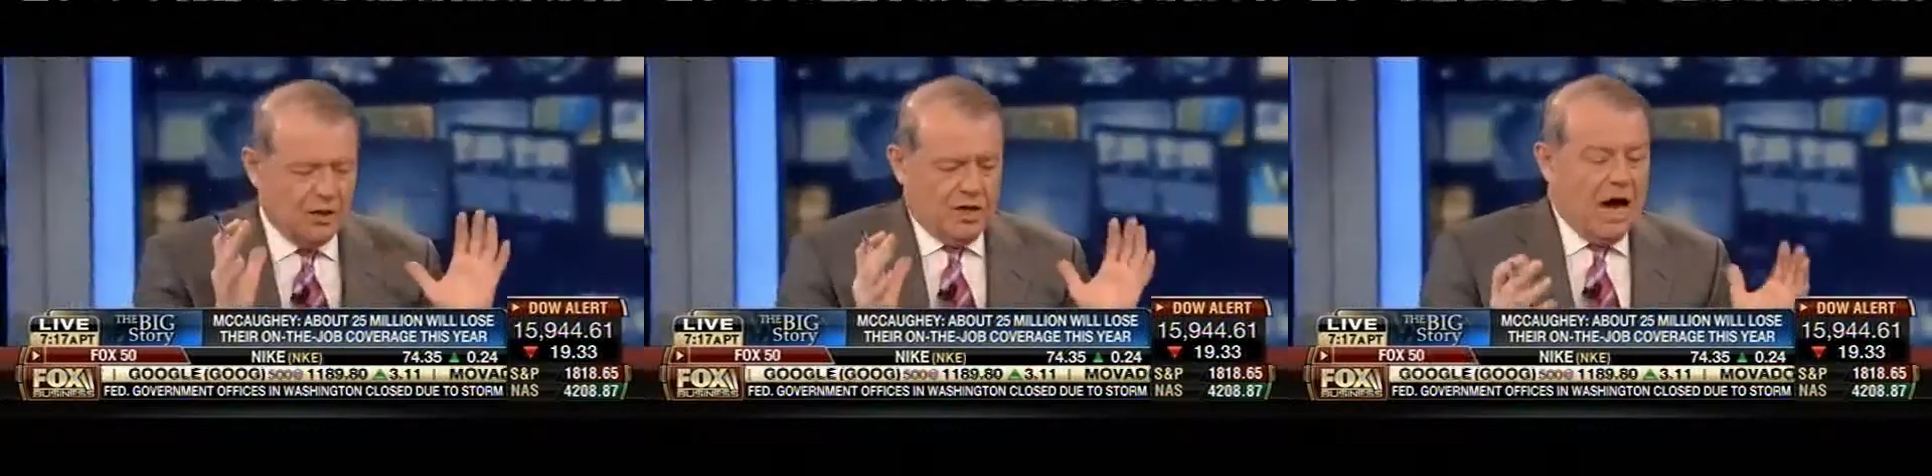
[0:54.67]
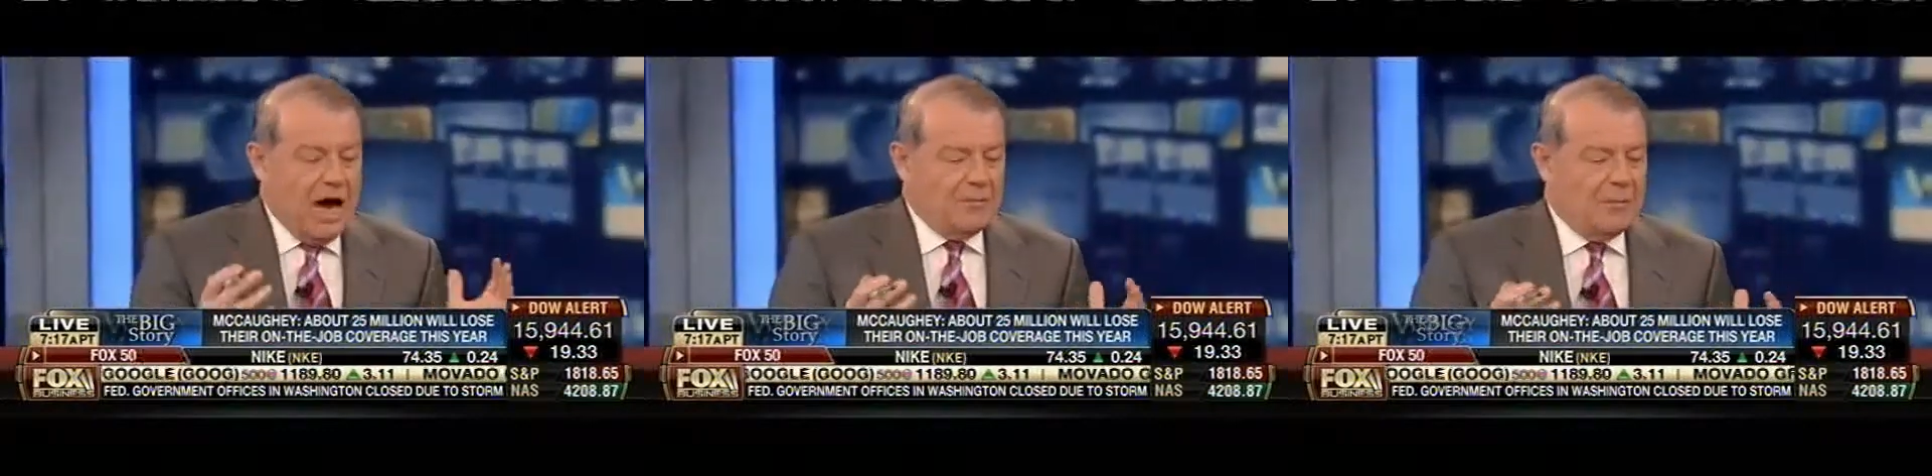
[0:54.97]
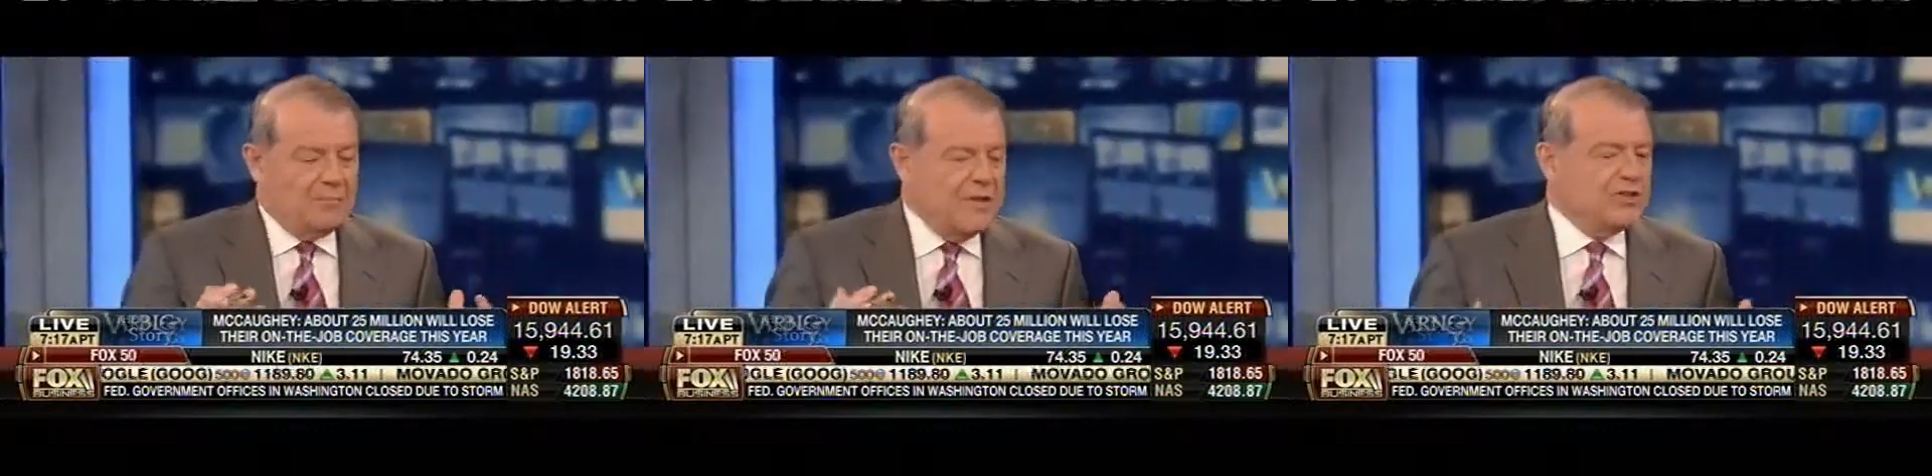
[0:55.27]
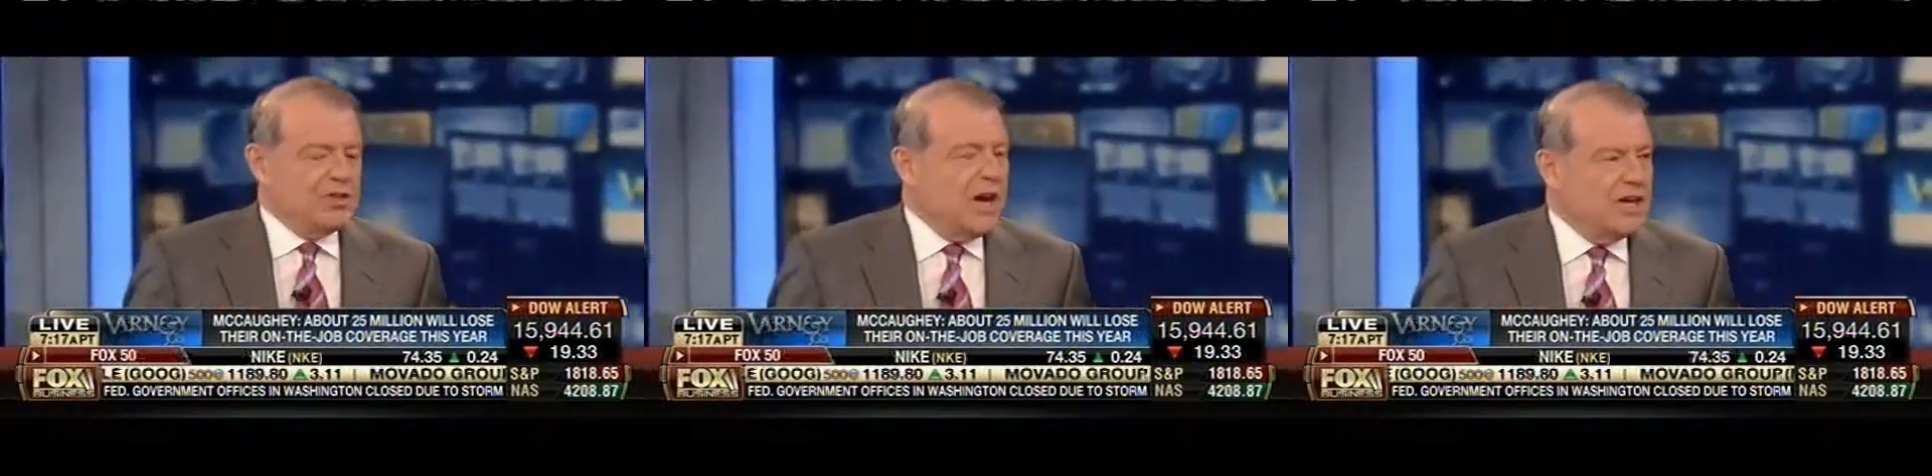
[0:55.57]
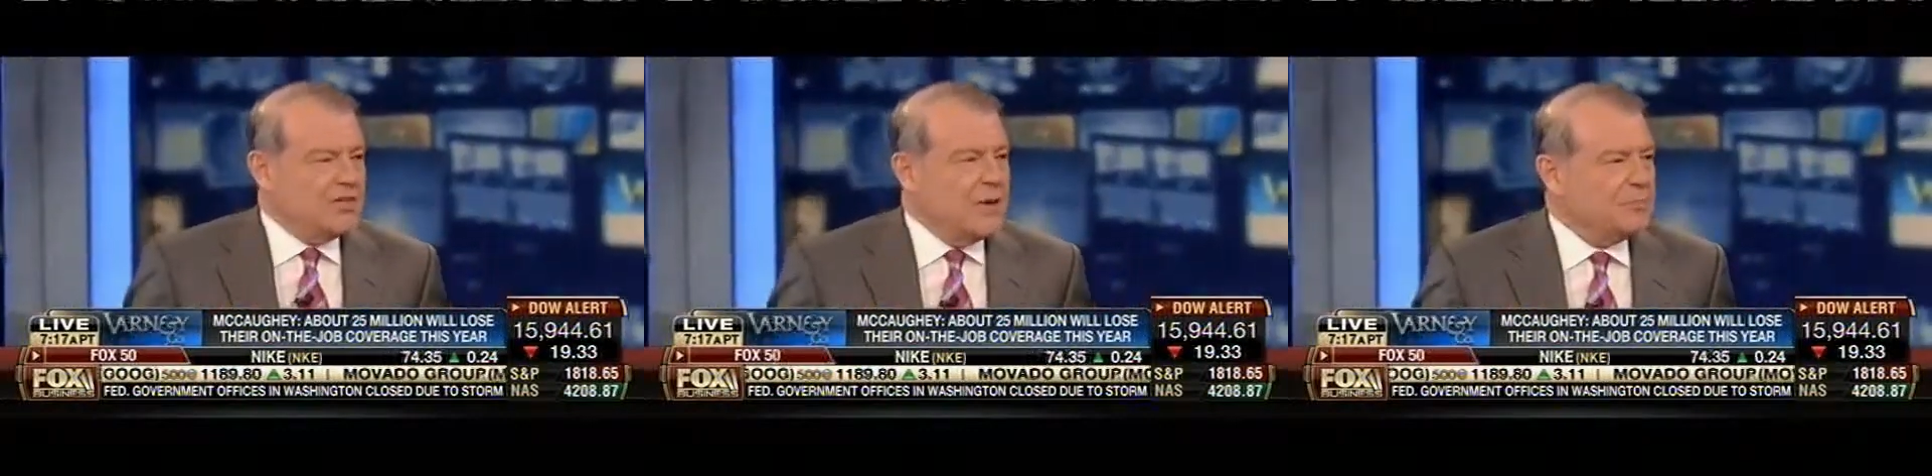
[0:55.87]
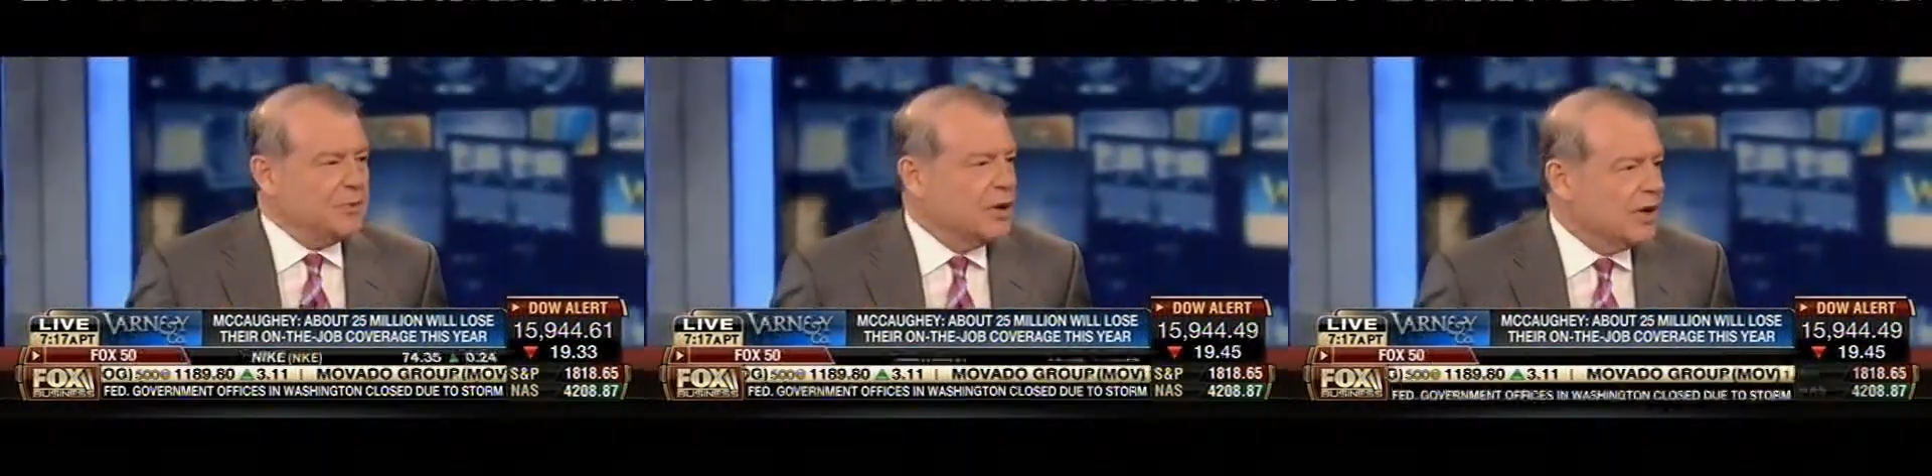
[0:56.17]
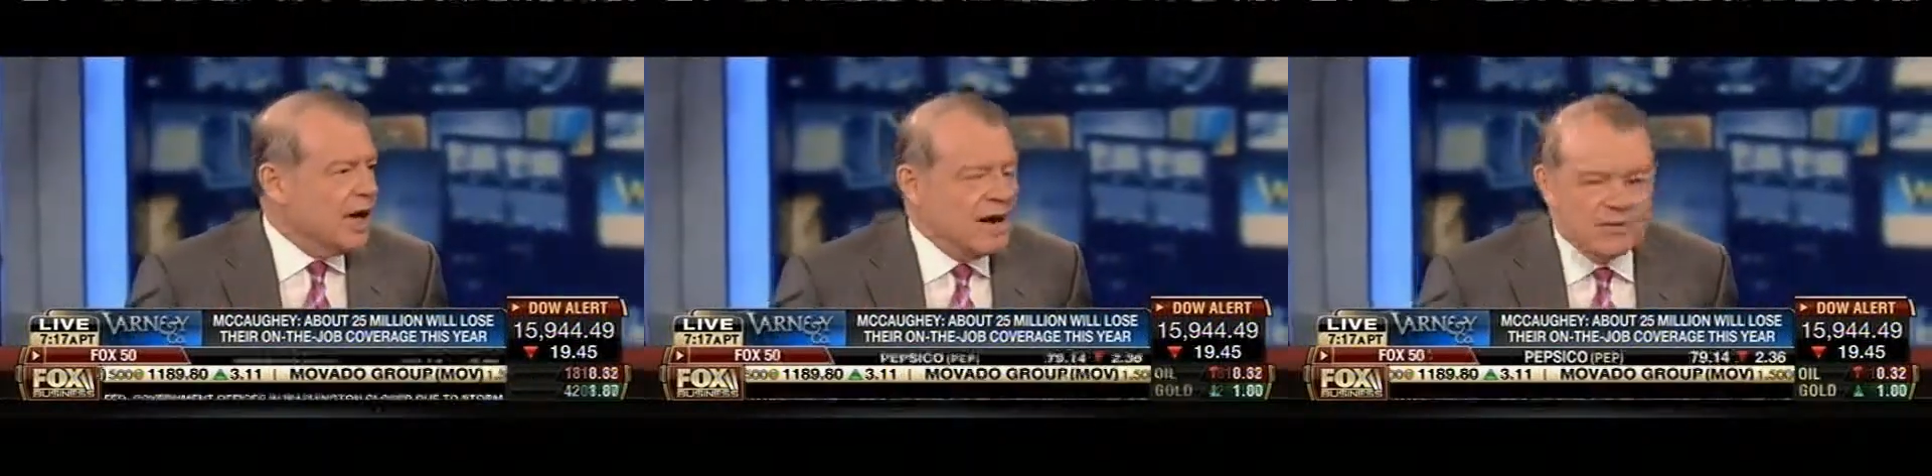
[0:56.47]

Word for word: look, I'm a mid-sized employer.